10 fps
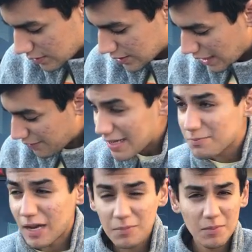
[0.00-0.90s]
See, I've had
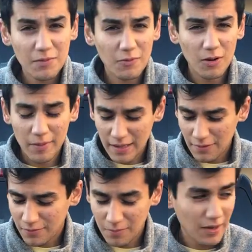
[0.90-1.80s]
banh mi before, but not
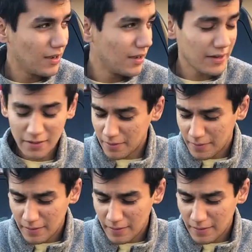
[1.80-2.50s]
from uh, here.